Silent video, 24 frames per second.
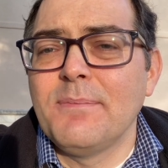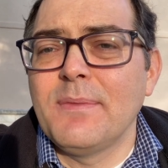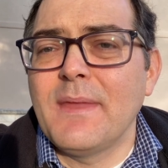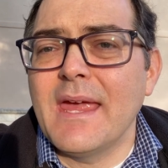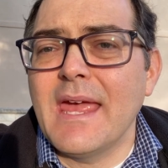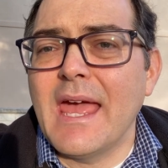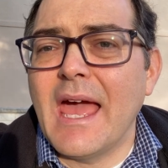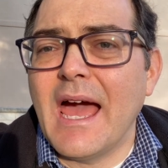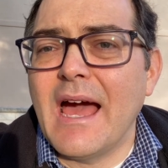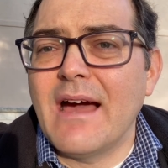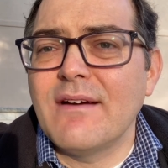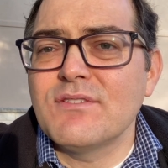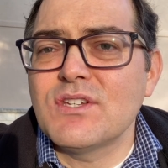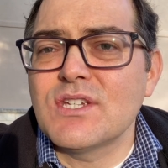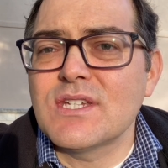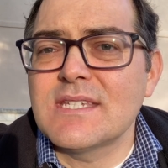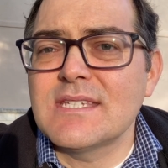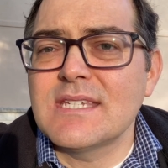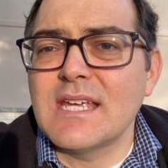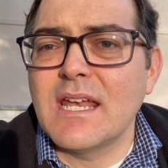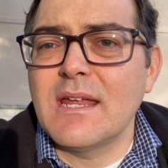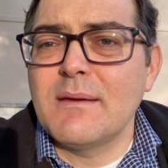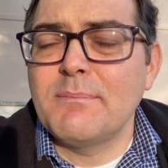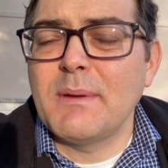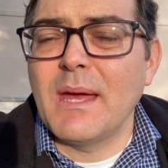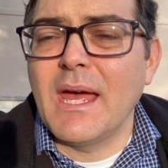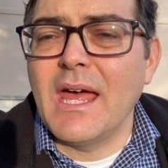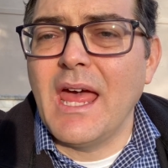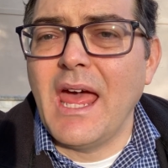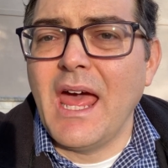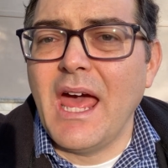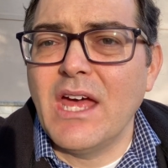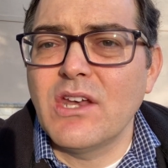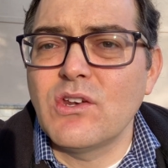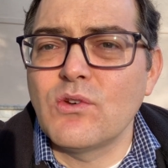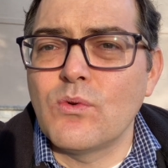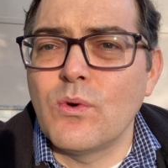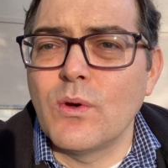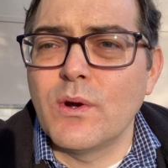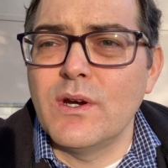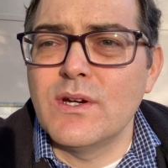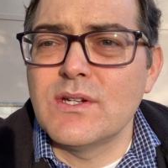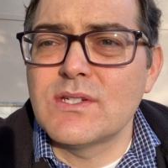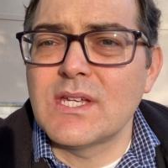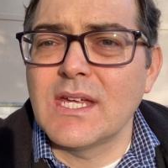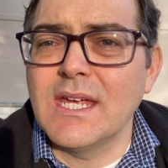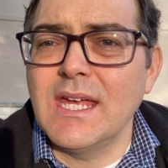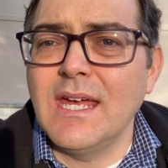They have just set up a
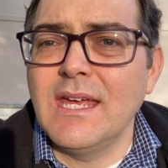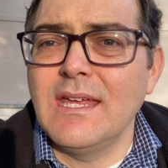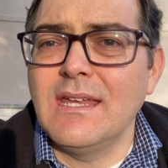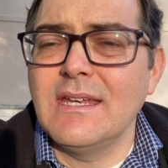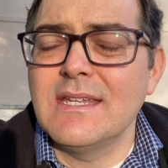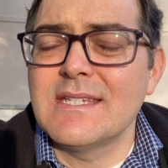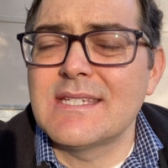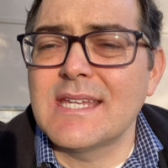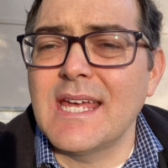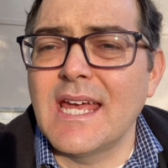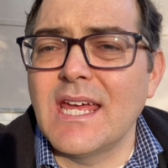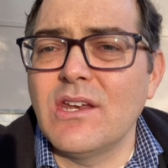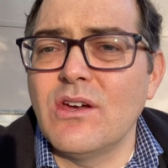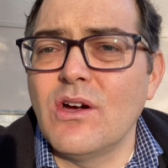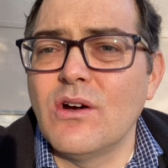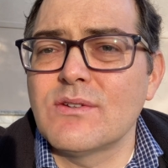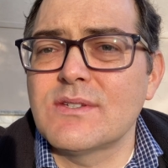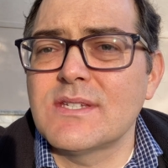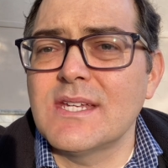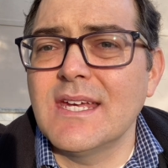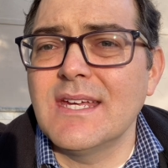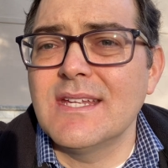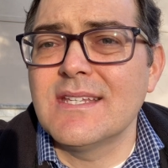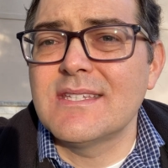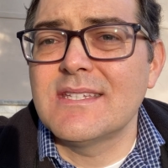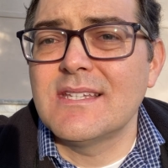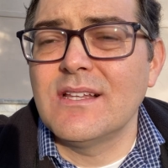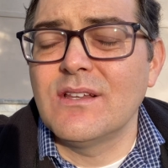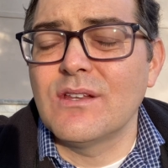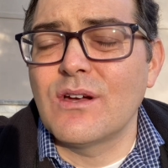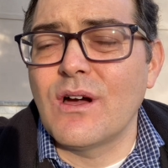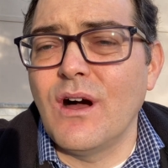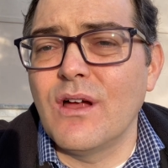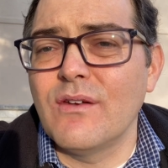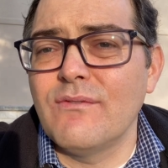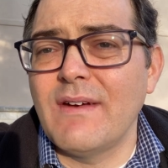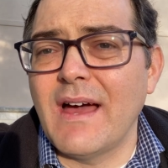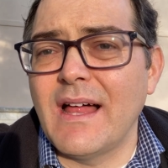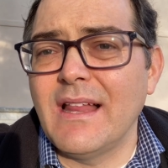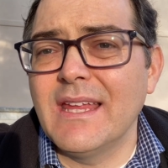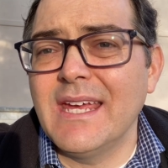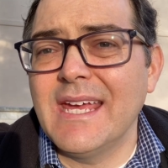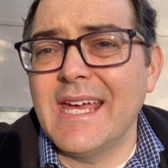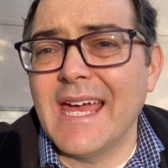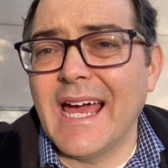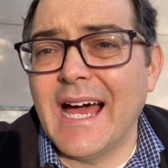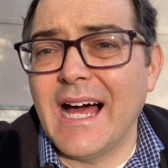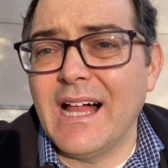headquarters in San Jose in Silicon
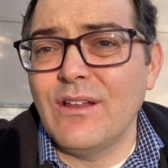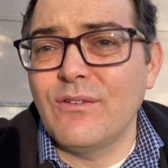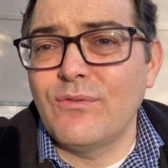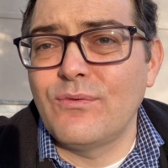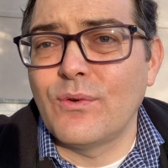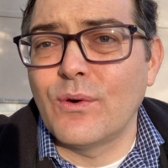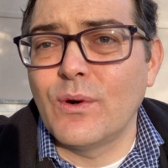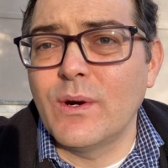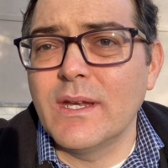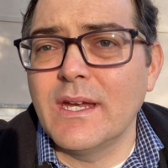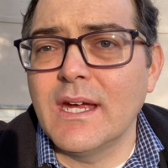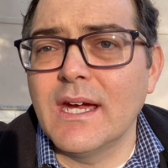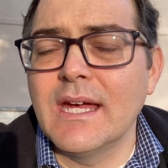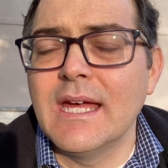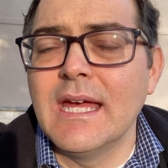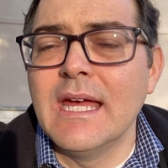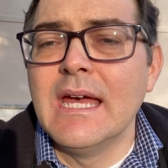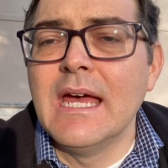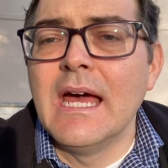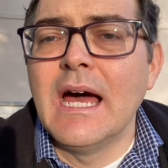Valley, California,